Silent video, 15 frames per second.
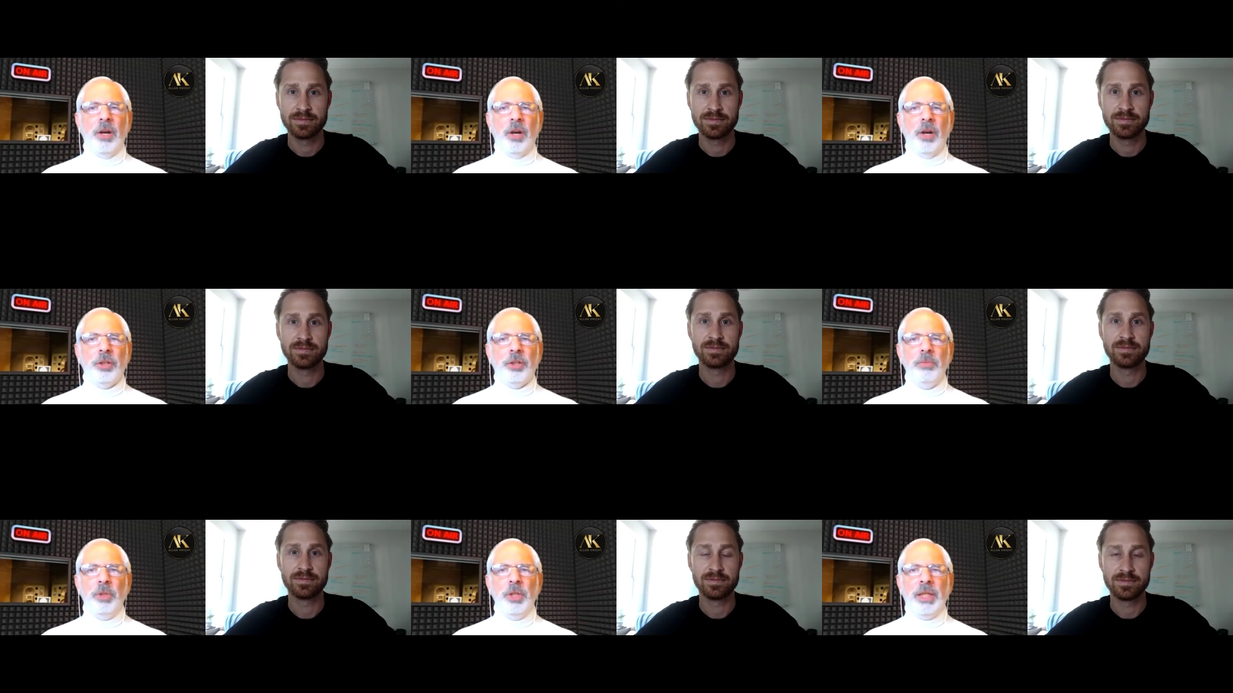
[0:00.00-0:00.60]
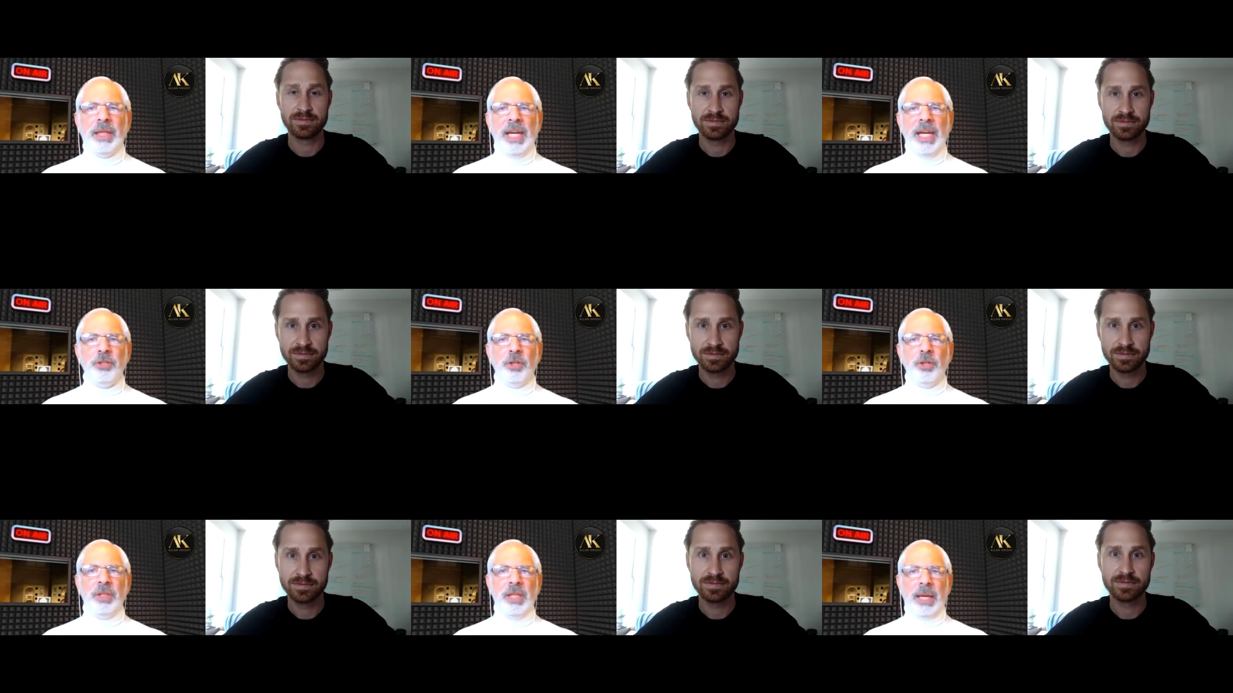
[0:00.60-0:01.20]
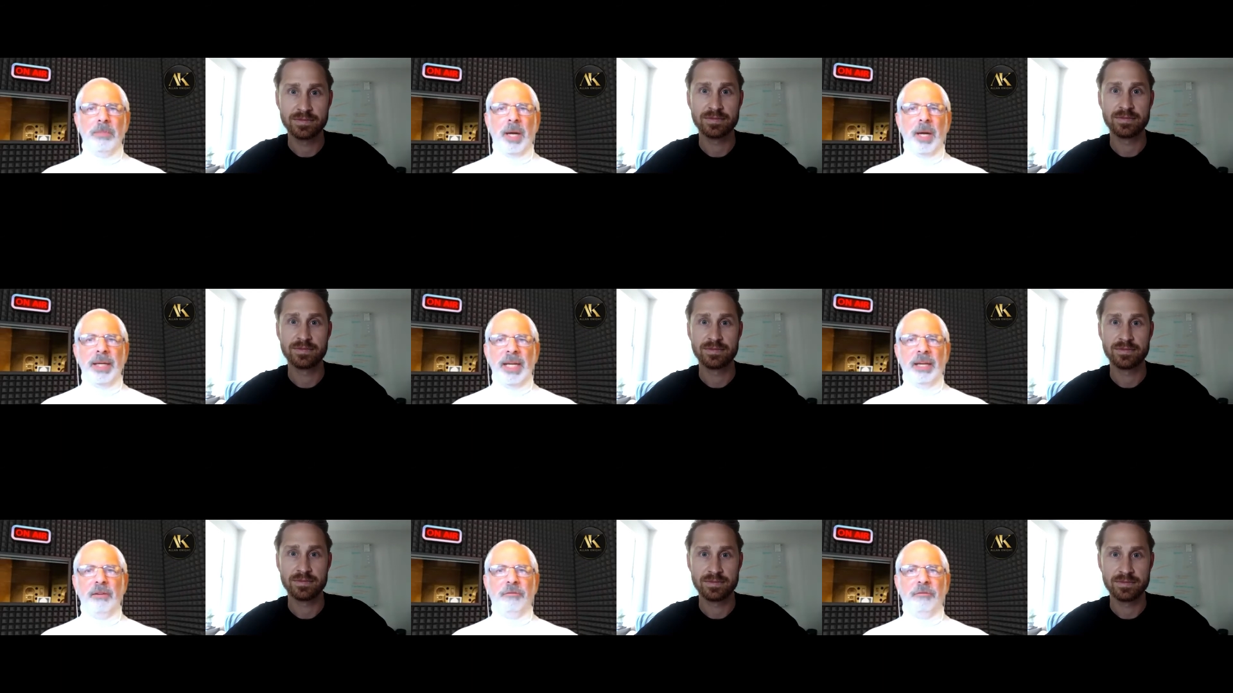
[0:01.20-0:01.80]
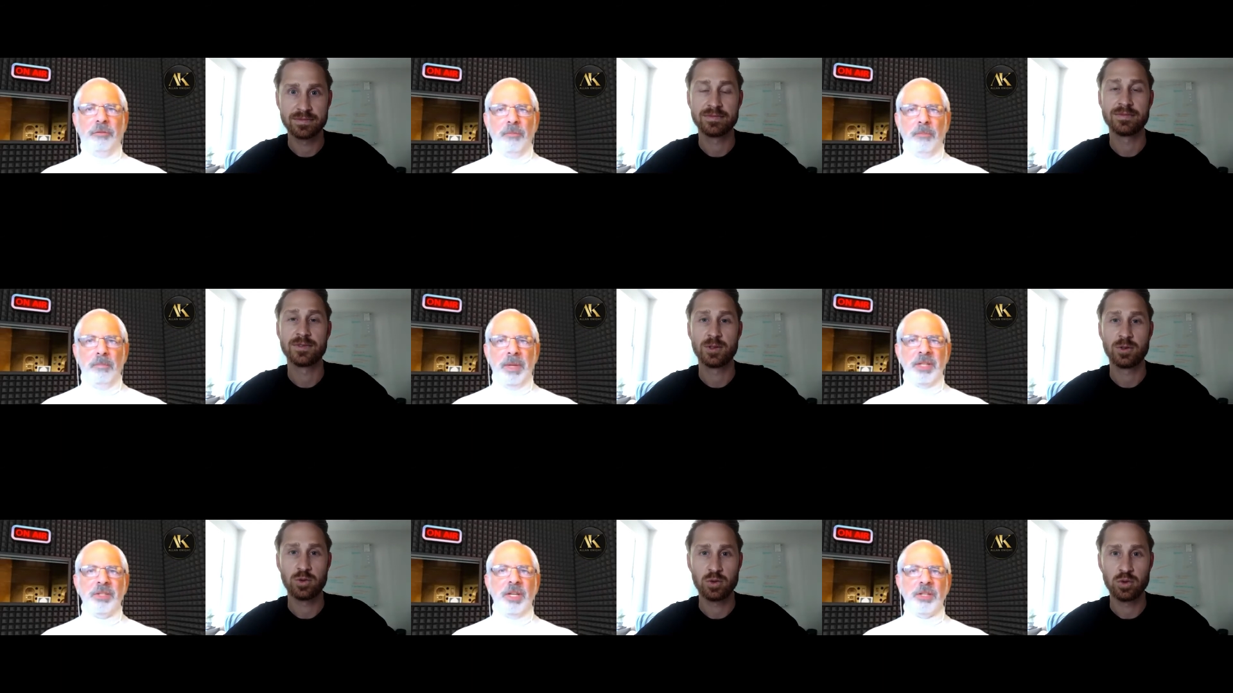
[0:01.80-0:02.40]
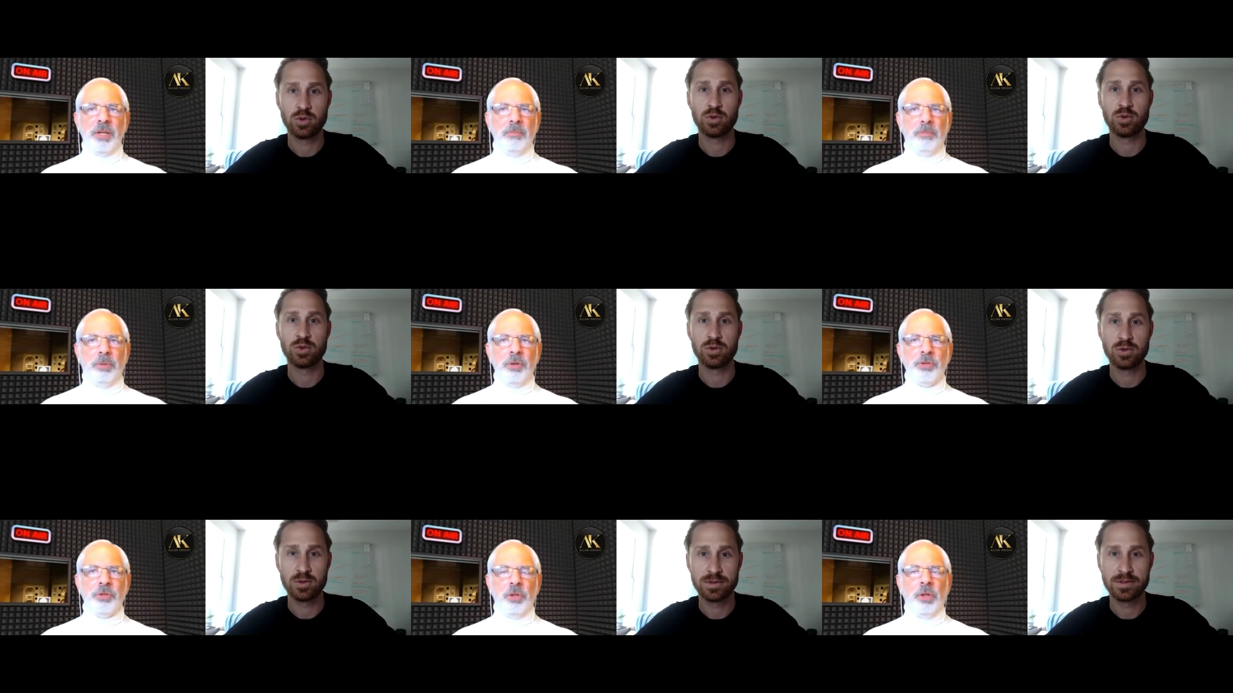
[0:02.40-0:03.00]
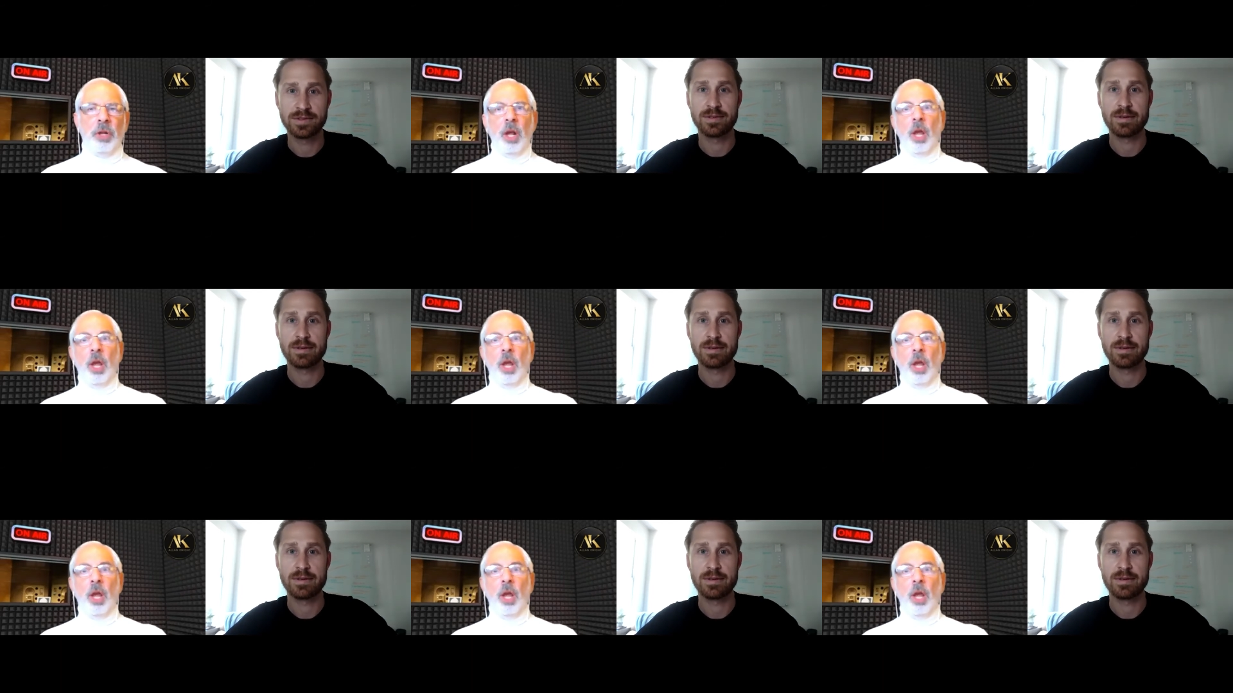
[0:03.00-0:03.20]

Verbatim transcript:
Speaker 1: our communication day by day, business and personal.